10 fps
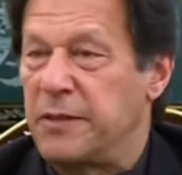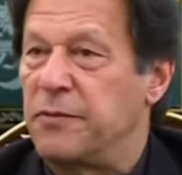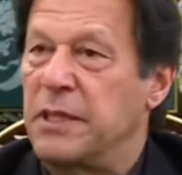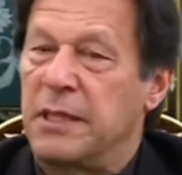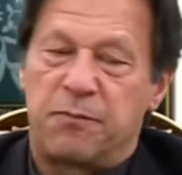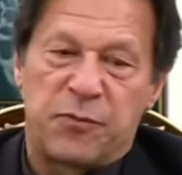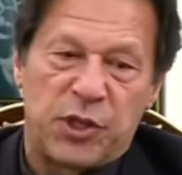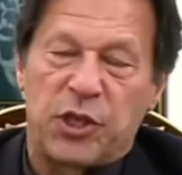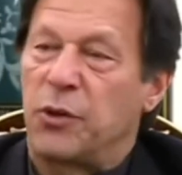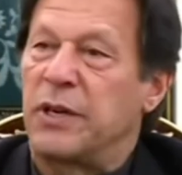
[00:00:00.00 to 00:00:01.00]
of the
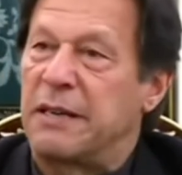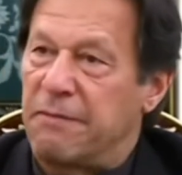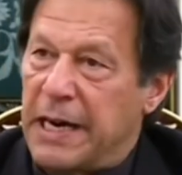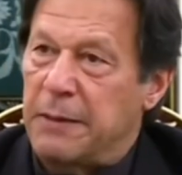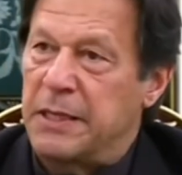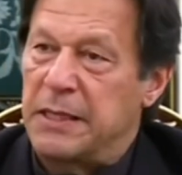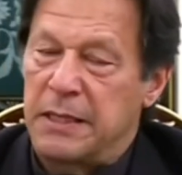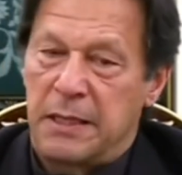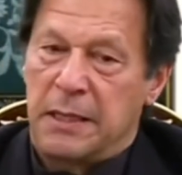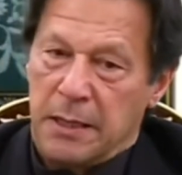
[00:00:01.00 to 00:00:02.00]
secure environment,
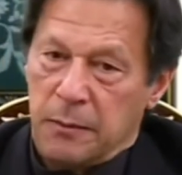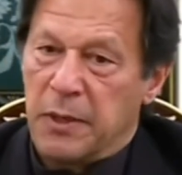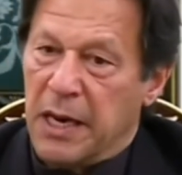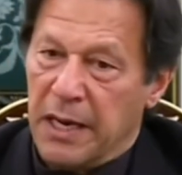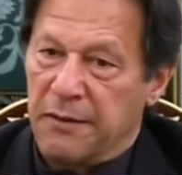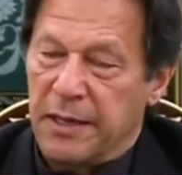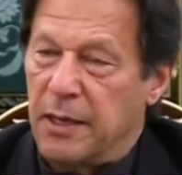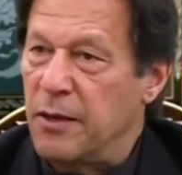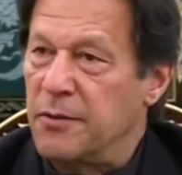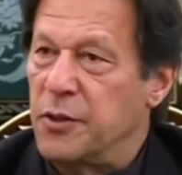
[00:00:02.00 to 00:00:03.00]
we are having a
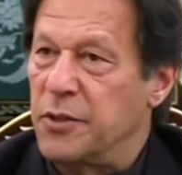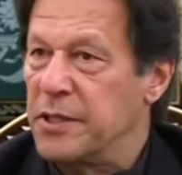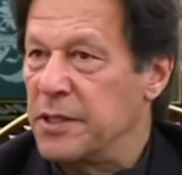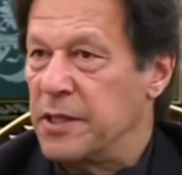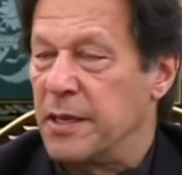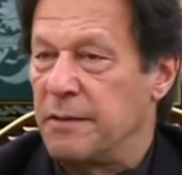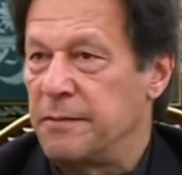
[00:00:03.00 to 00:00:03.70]
lot of tourists now.